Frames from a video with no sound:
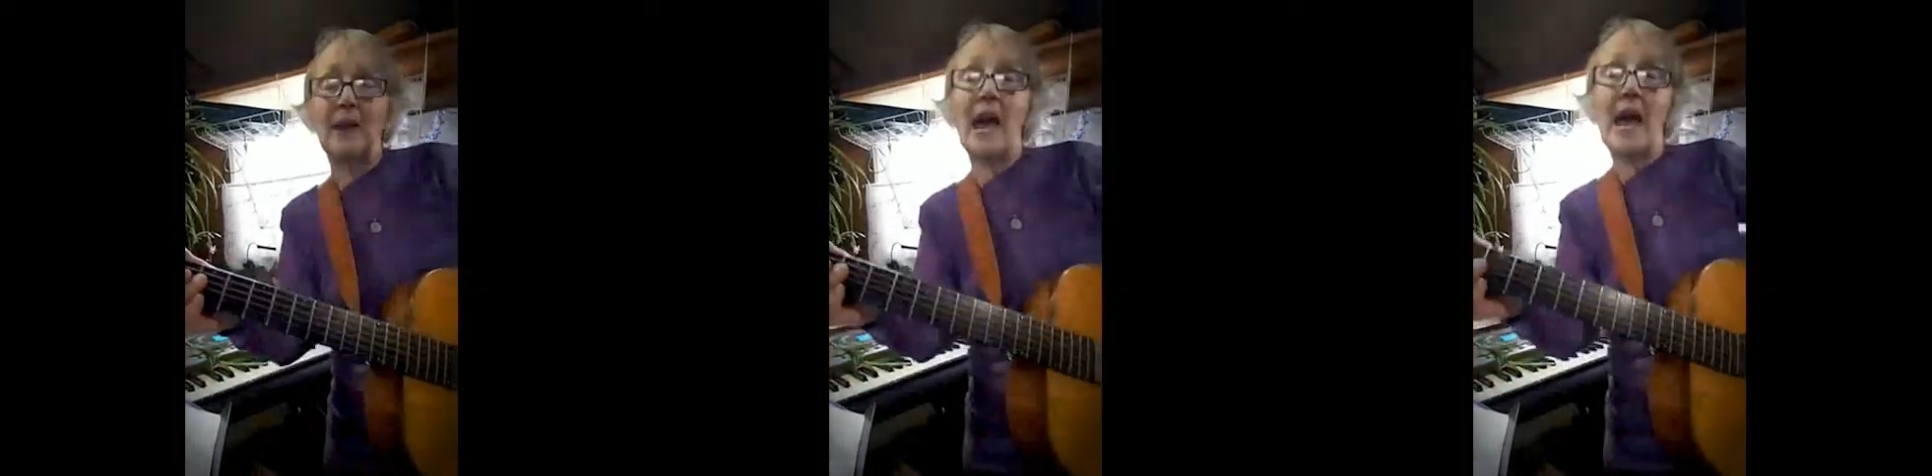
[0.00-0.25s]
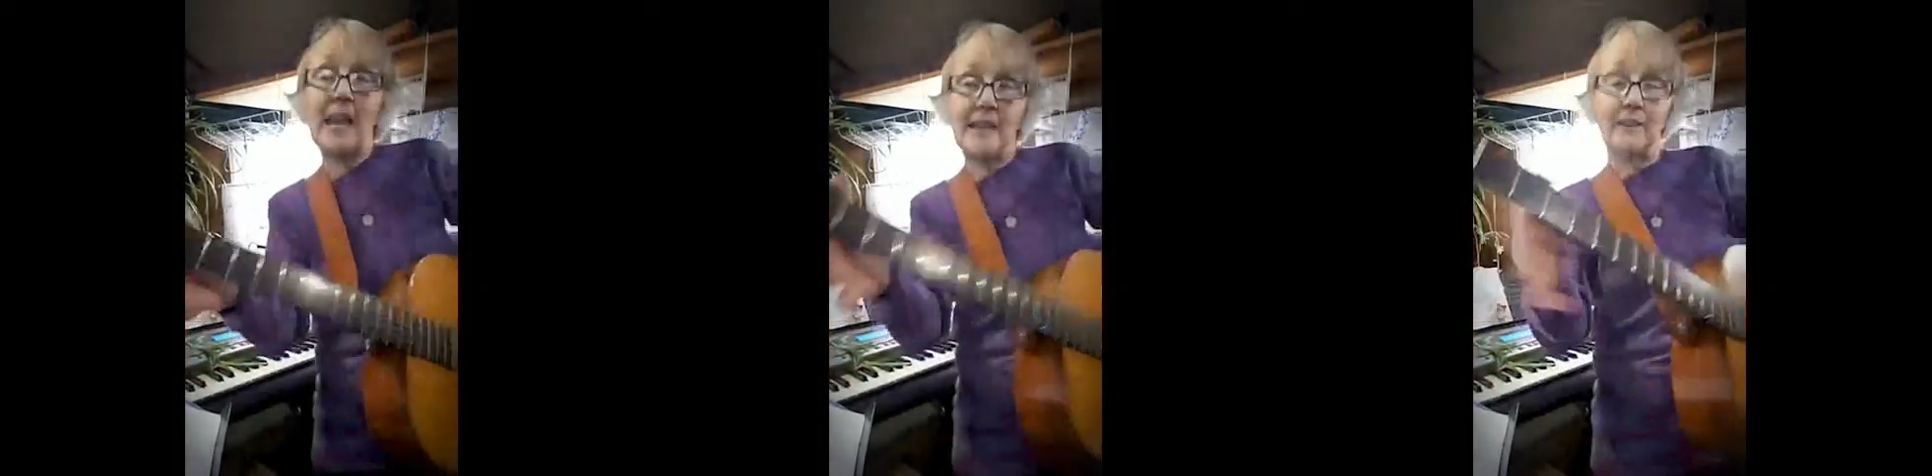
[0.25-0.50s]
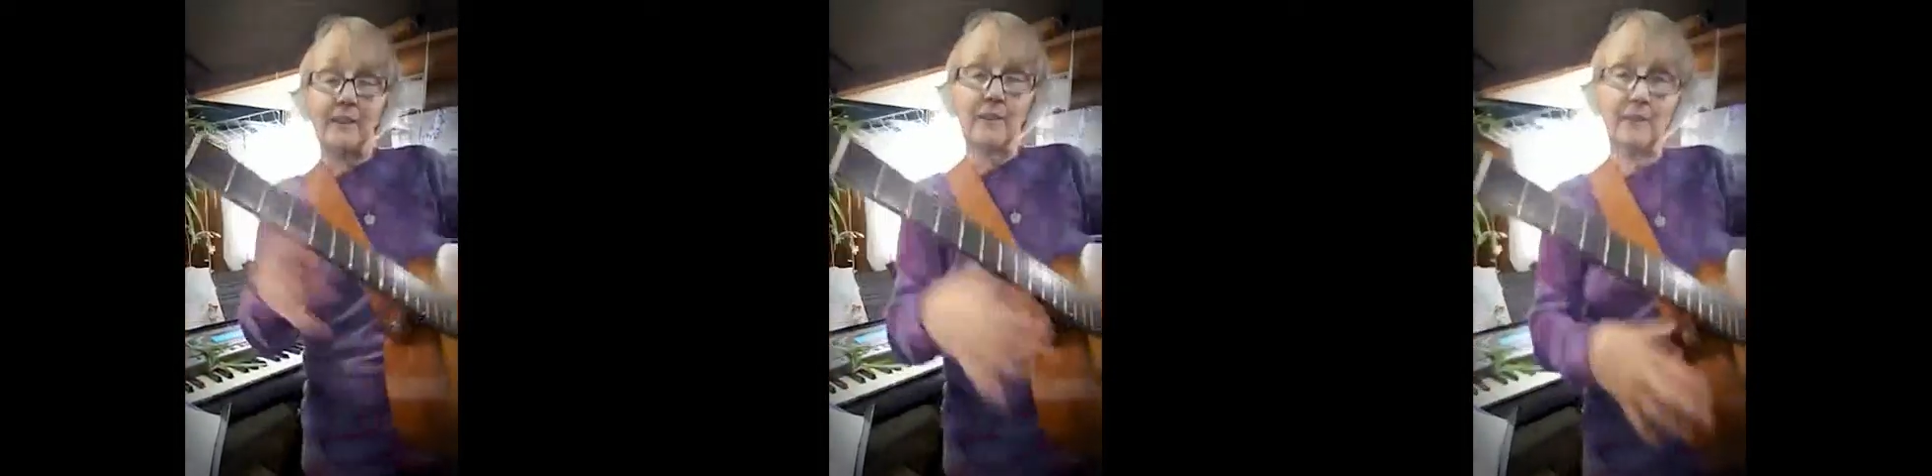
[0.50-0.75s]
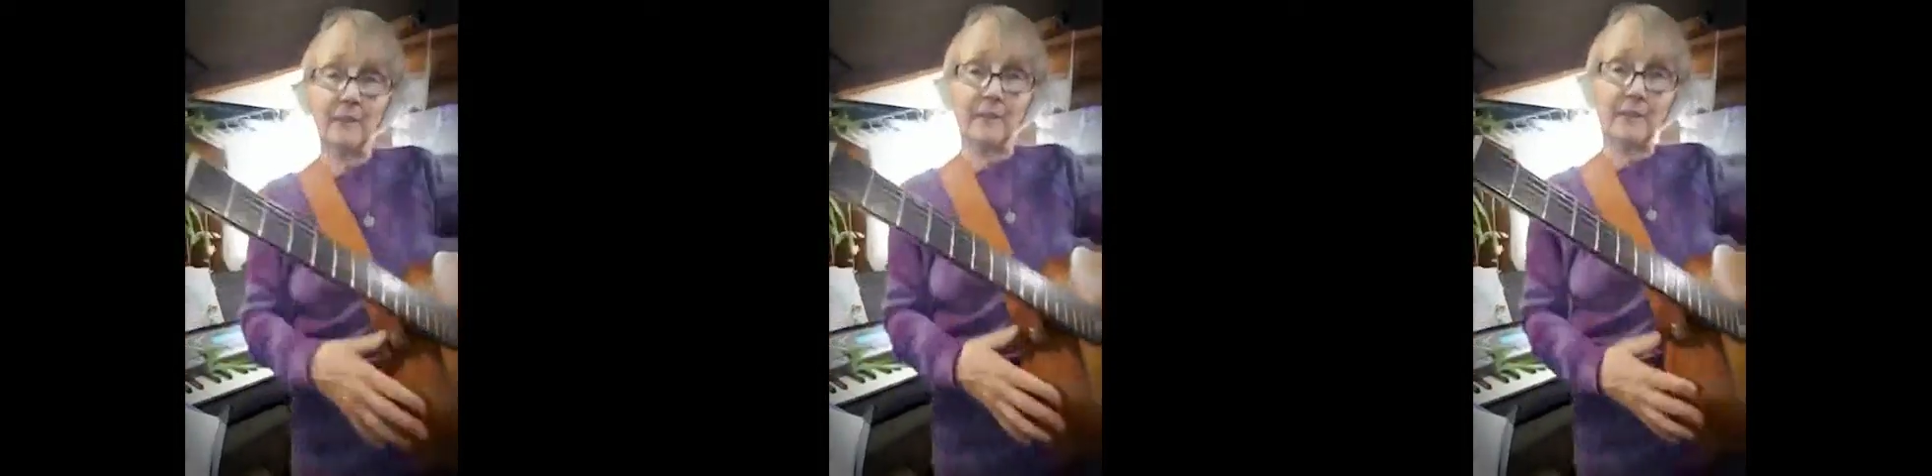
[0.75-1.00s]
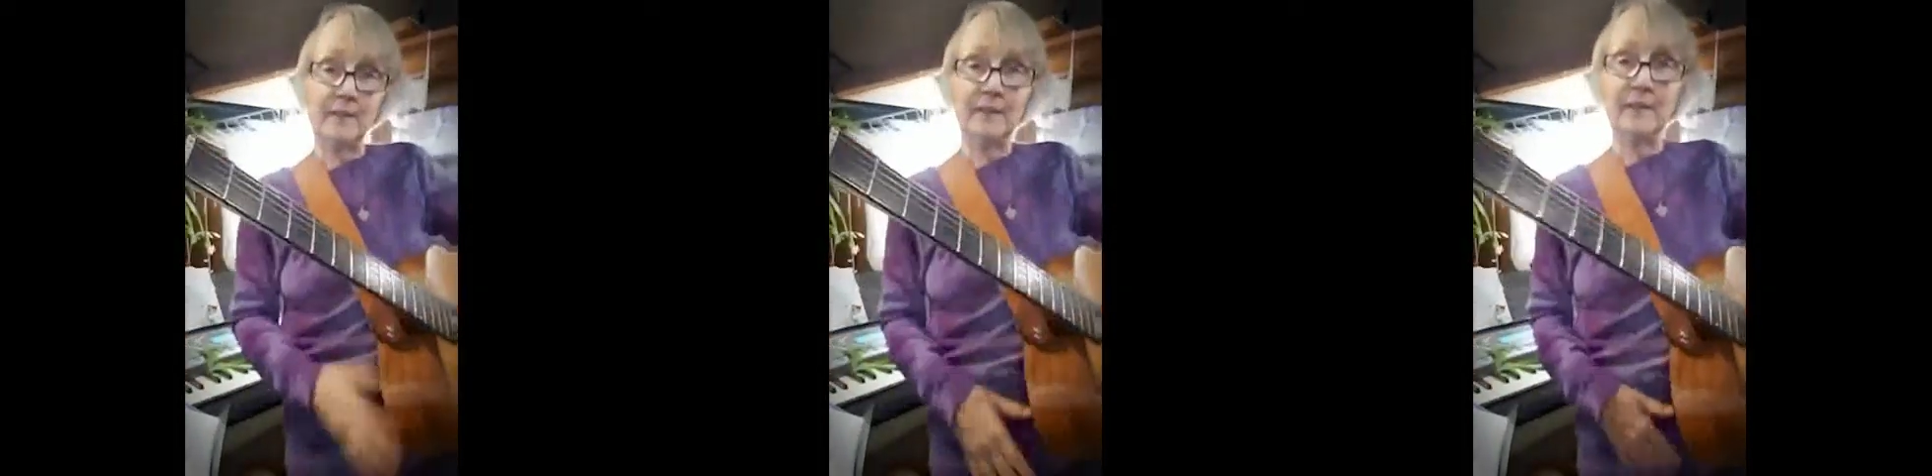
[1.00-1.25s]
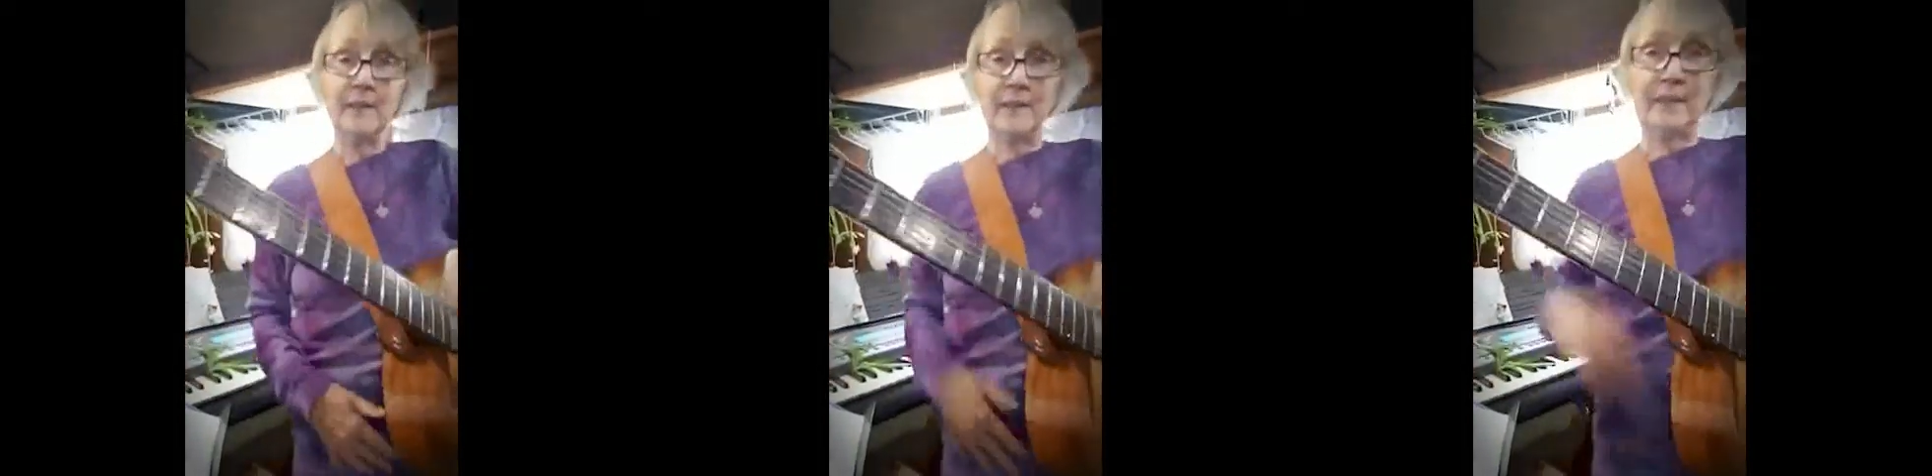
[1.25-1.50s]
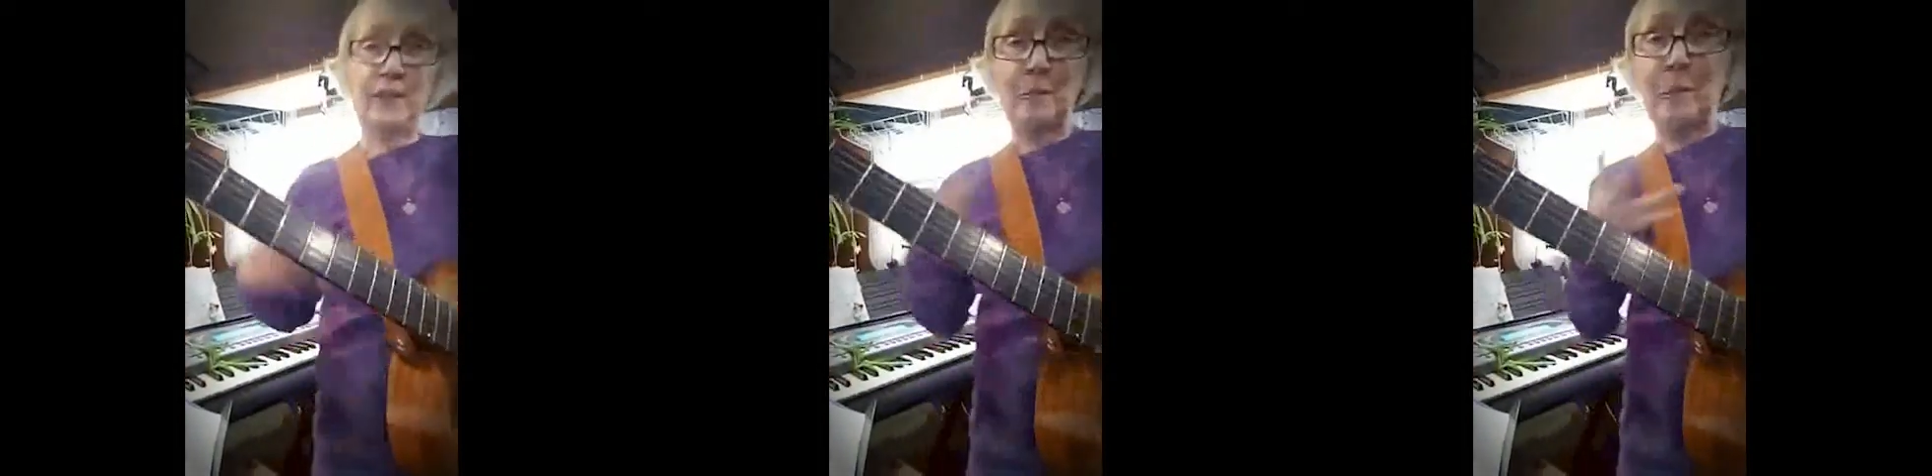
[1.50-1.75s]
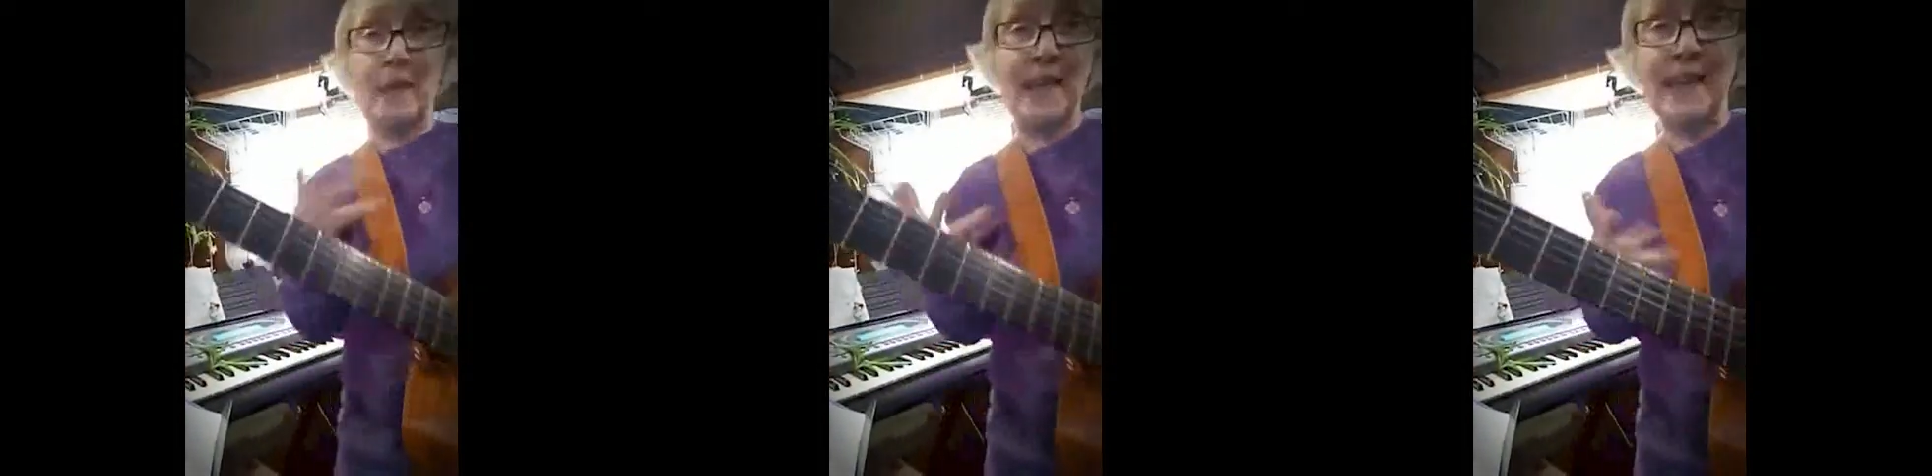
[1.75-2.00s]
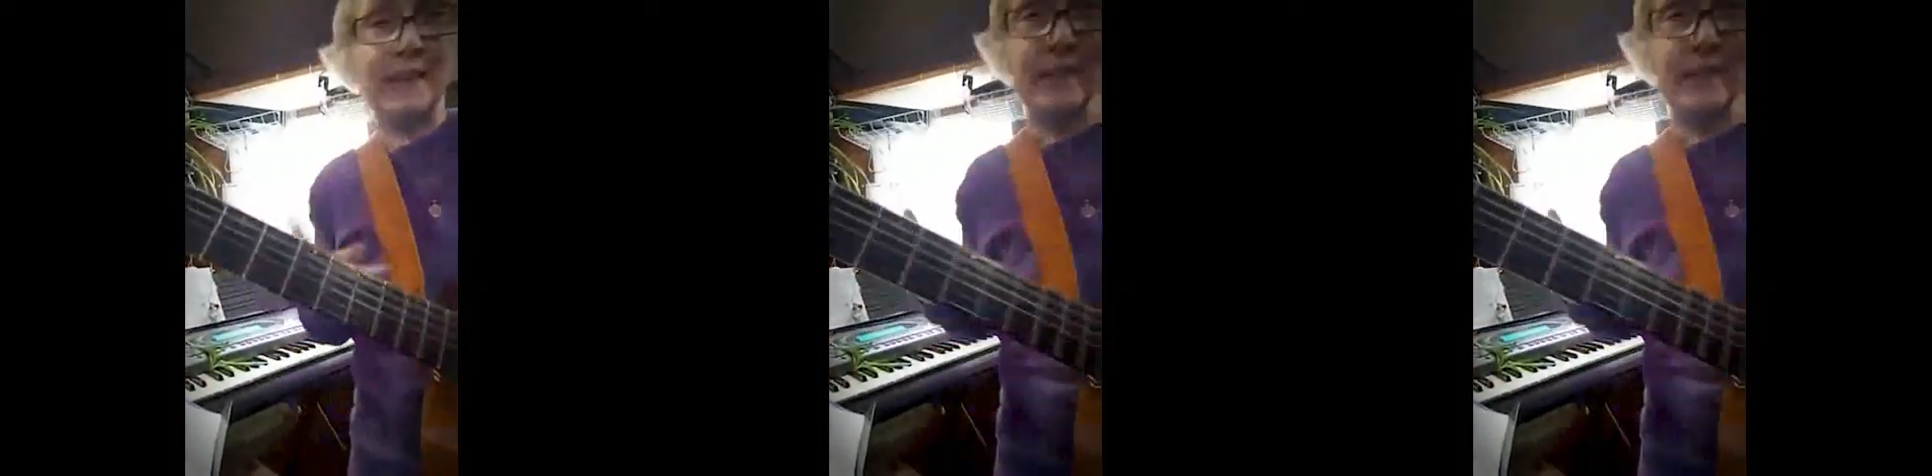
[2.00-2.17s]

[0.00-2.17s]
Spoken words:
got? This is just plain